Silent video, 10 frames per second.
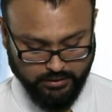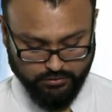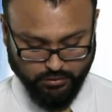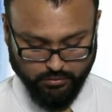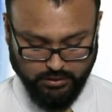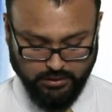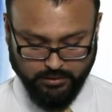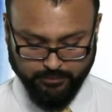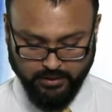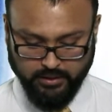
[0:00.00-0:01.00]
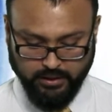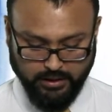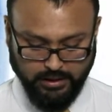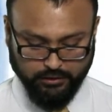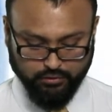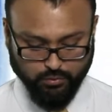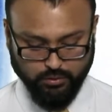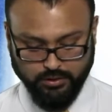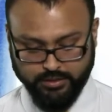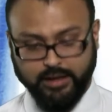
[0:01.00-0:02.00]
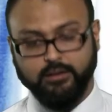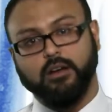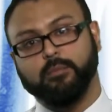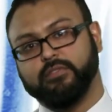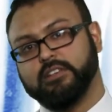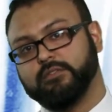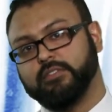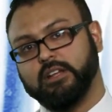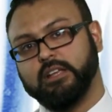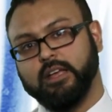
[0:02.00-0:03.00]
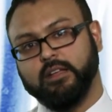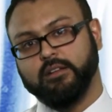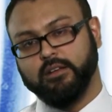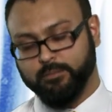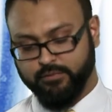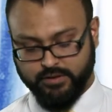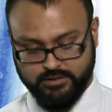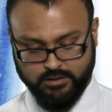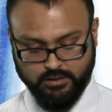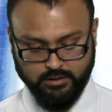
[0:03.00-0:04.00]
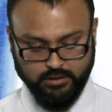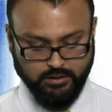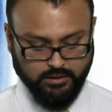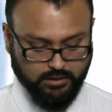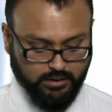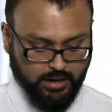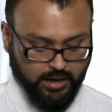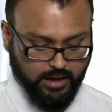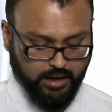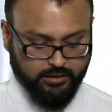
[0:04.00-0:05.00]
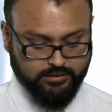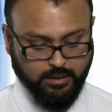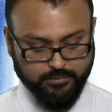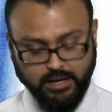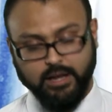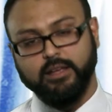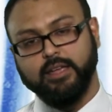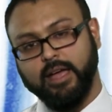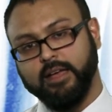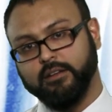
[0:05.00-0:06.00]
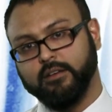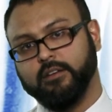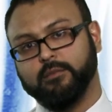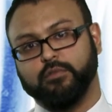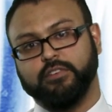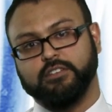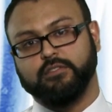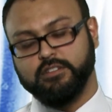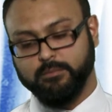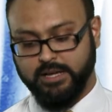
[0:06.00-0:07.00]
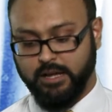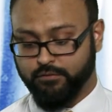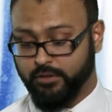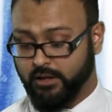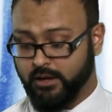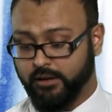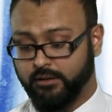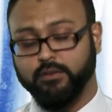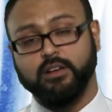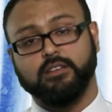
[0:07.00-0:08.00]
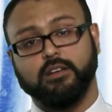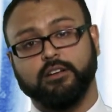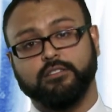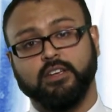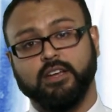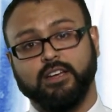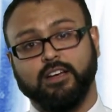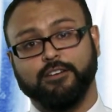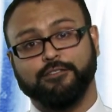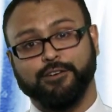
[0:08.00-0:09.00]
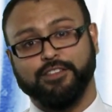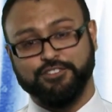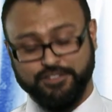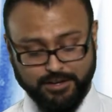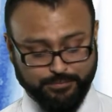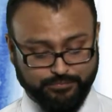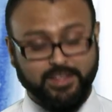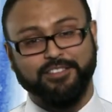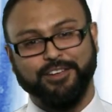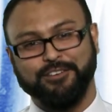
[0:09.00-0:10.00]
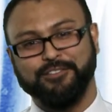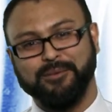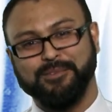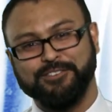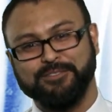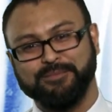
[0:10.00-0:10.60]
So I'd like to thank Professor Finlay and Professor Sam Salik and Professor Vincent Piguet for their kind advice and guidance for this study. Thank you very much.